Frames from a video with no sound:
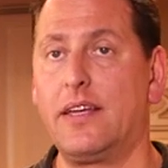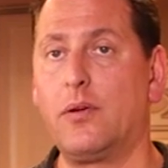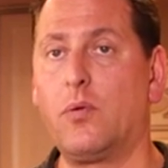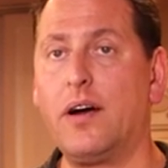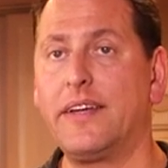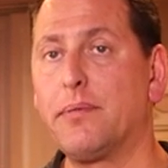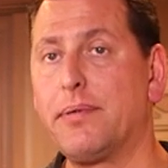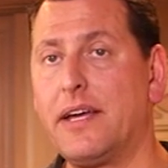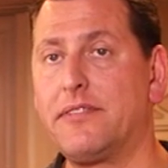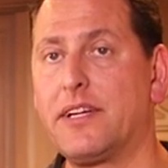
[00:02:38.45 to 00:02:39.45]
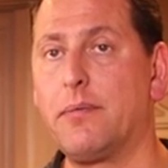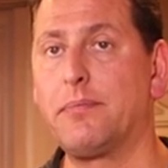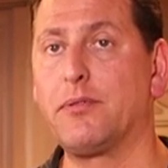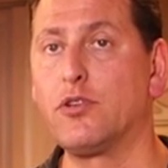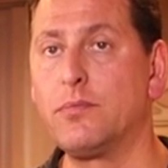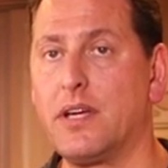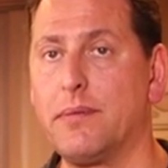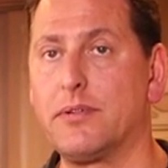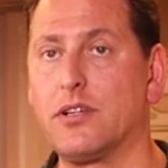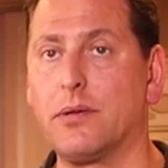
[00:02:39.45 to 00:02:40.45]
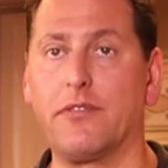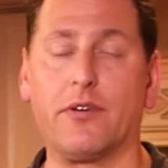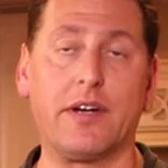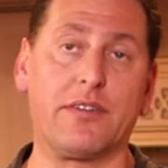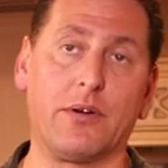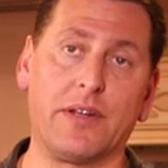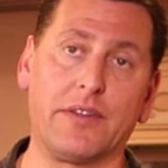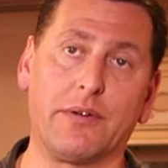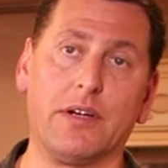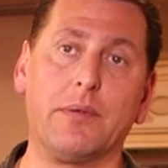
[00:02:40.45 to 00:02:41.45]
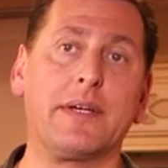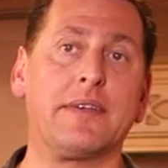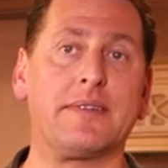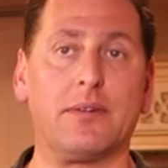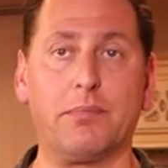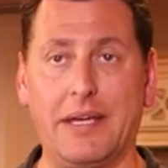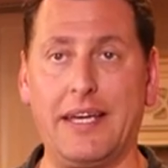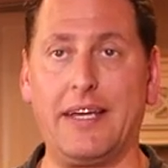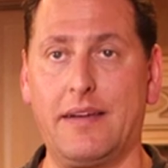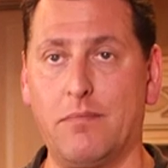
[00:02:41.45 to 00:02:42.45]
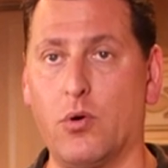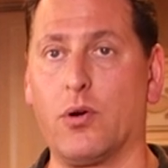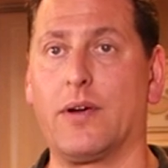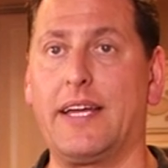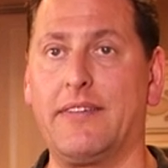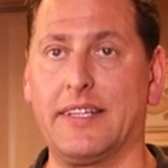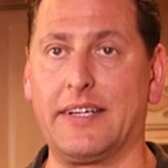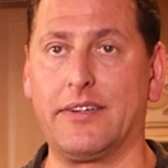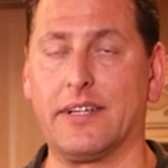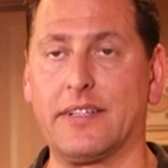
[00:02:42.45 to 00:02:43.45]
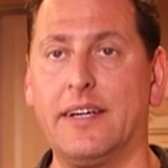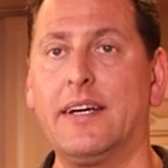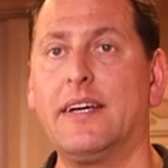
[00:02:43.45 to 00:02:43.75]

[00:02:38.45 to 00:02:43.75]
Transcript: You want your beef to come up to room temperature before you throw it on the grill because it'll be more evenly cooked.